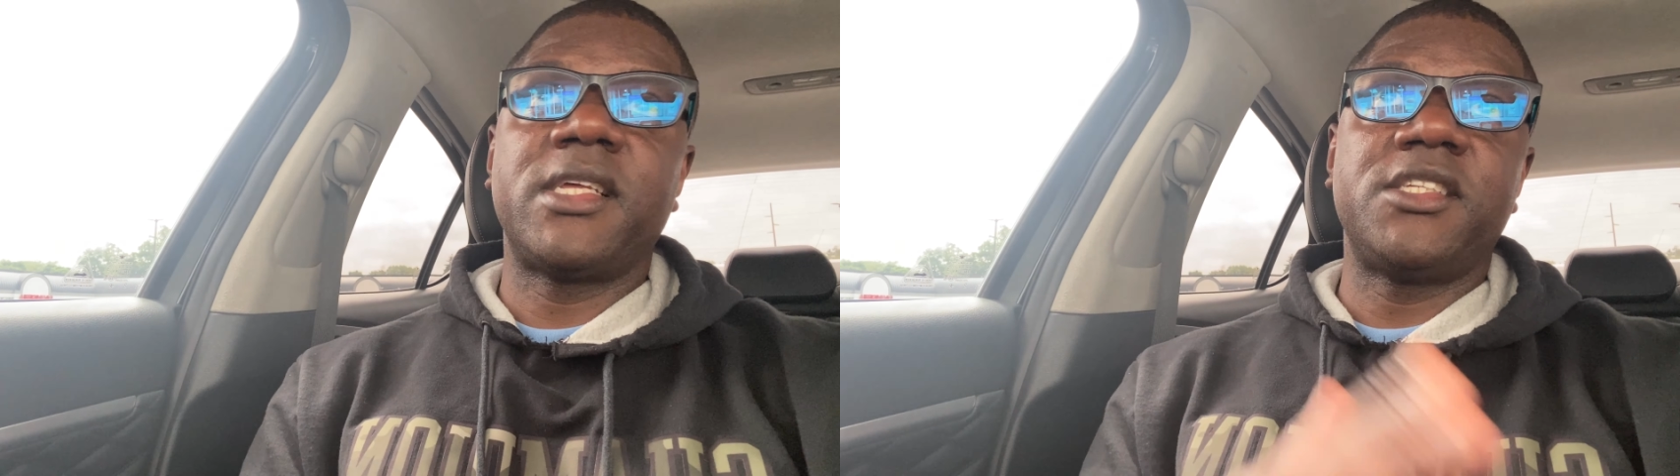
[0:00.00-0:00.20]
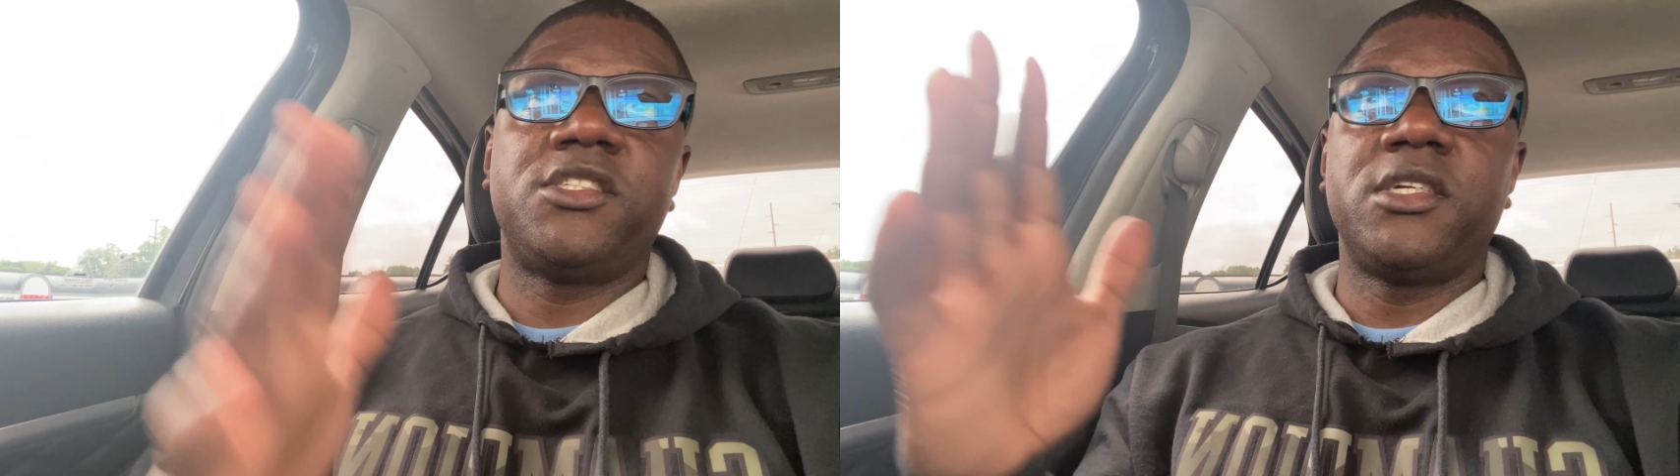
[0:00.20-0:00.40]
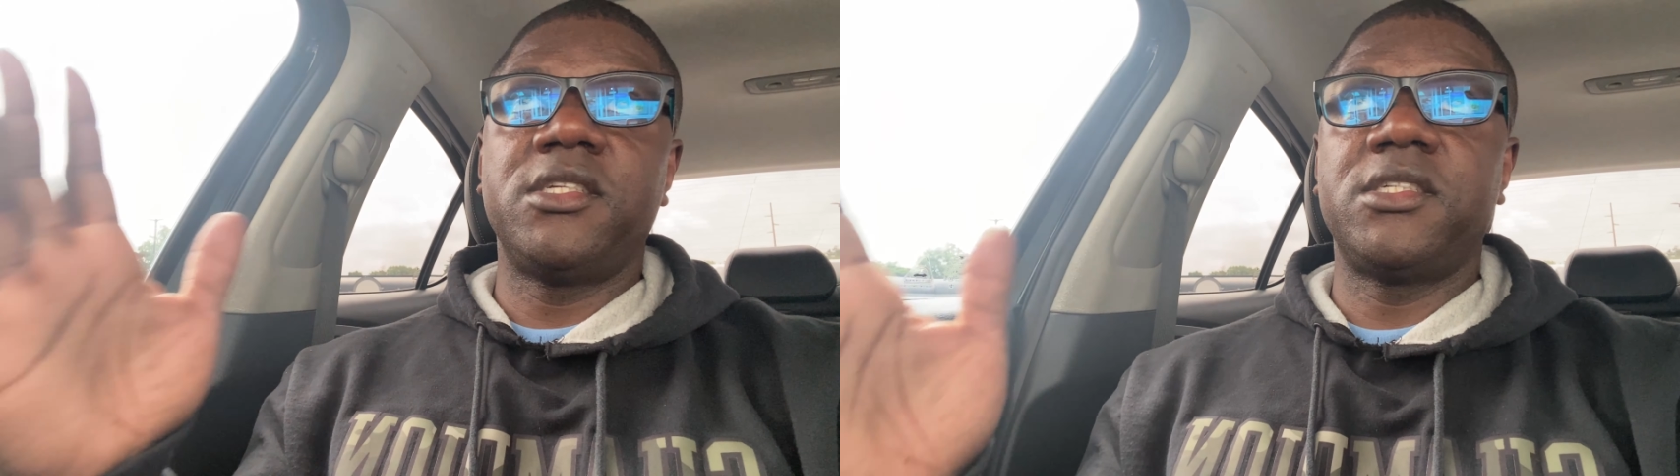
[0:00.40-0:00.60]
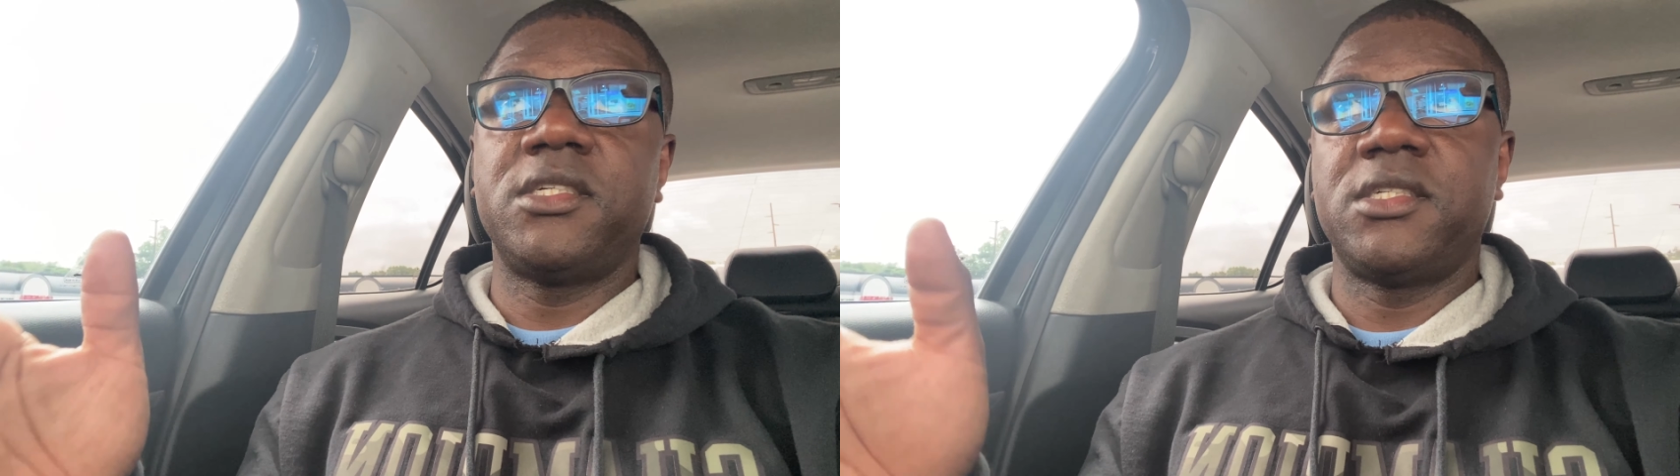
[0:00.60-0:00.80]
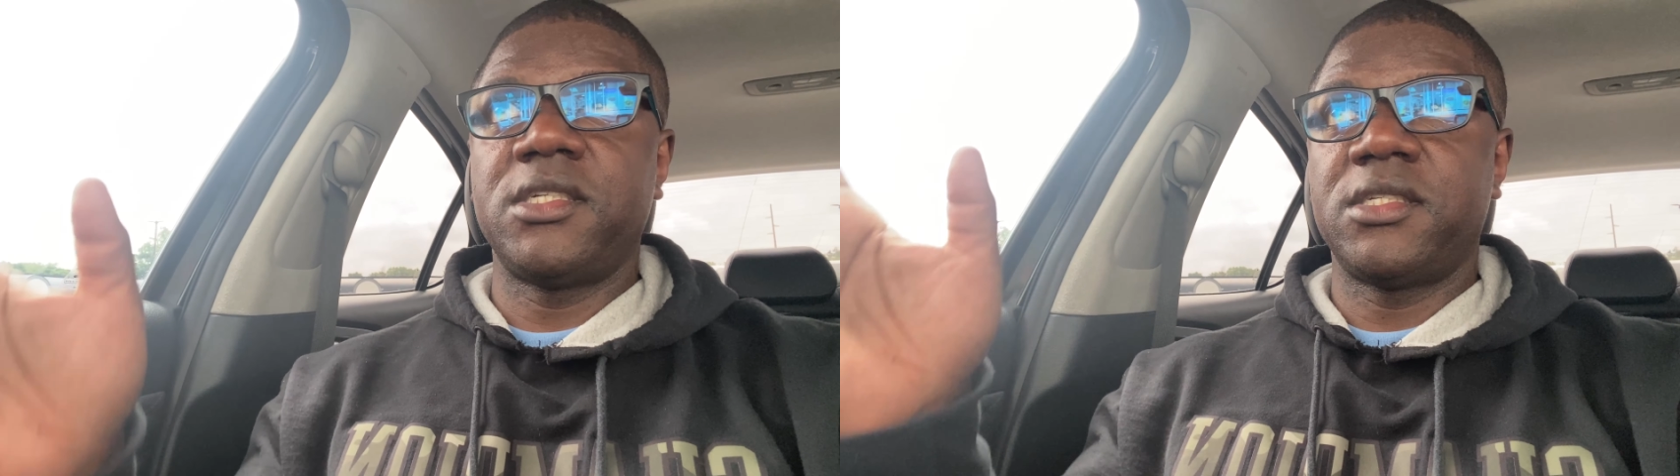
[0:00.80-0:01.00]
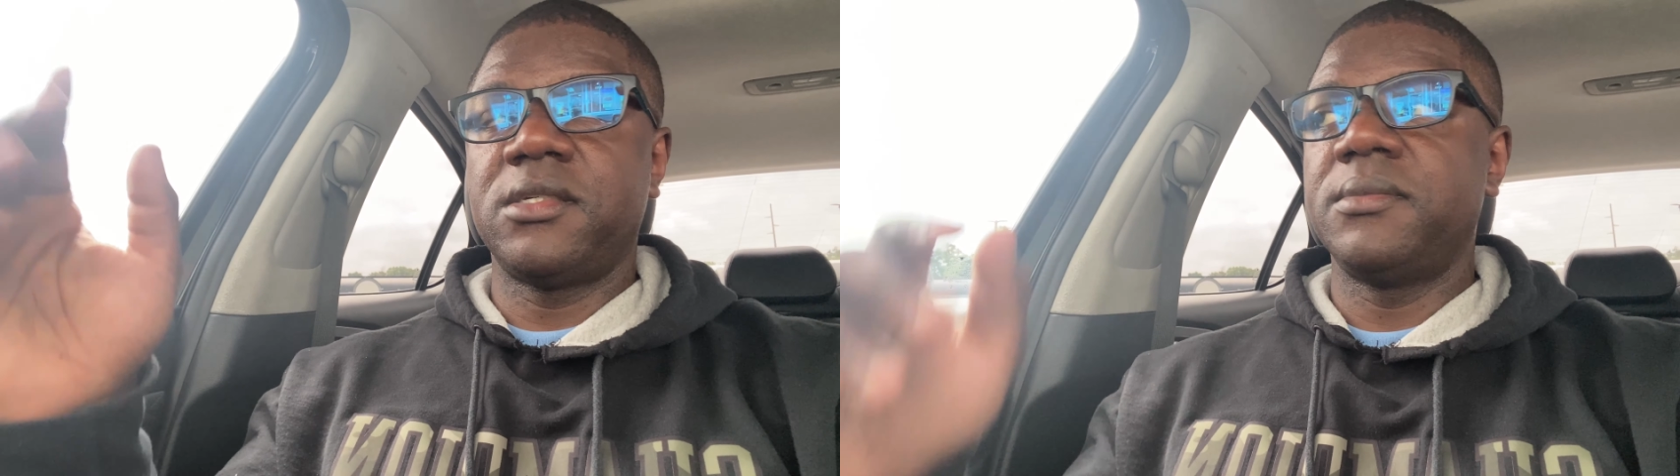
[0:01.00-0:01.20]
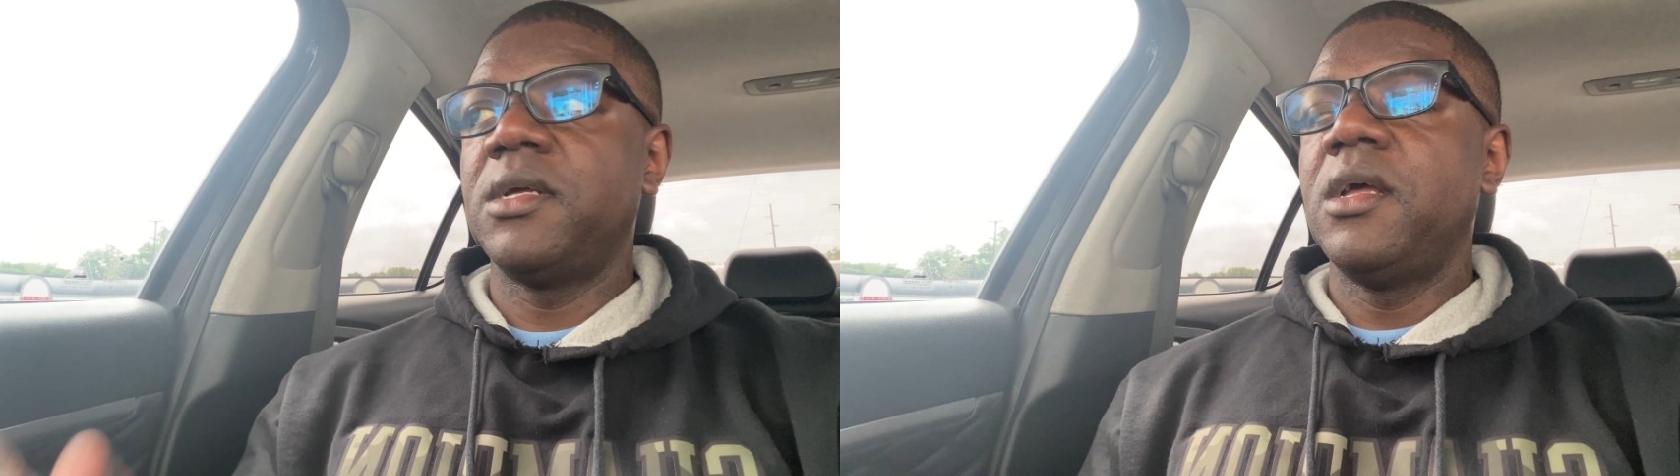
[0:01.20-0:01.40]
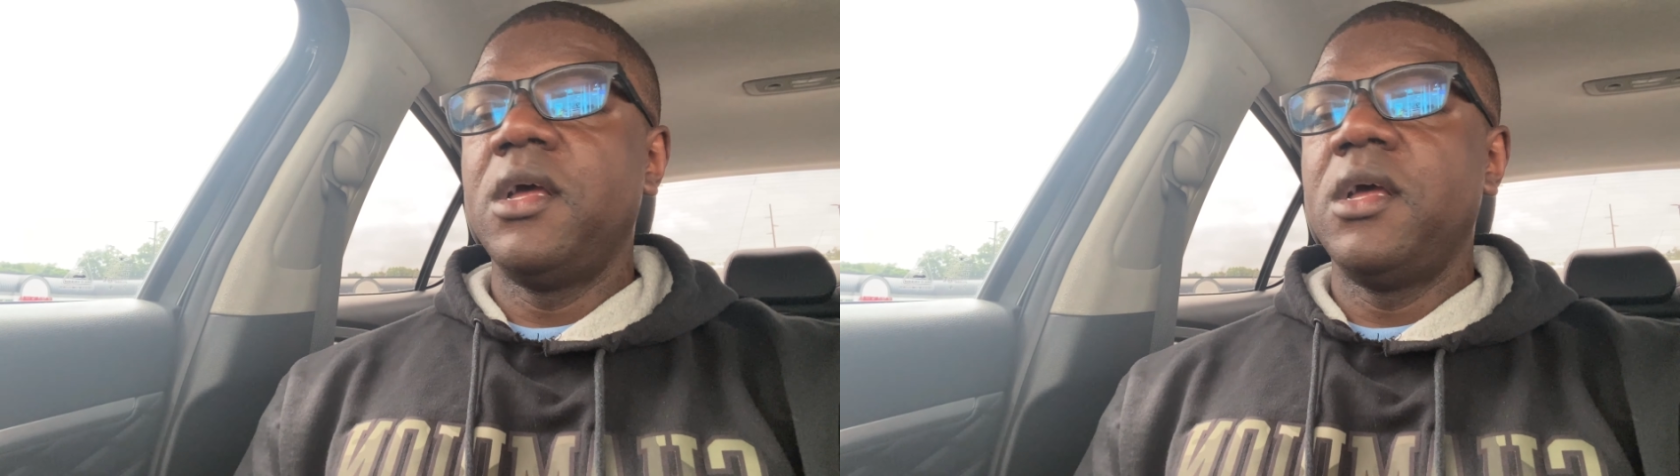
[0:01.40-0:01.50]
that Genesis system,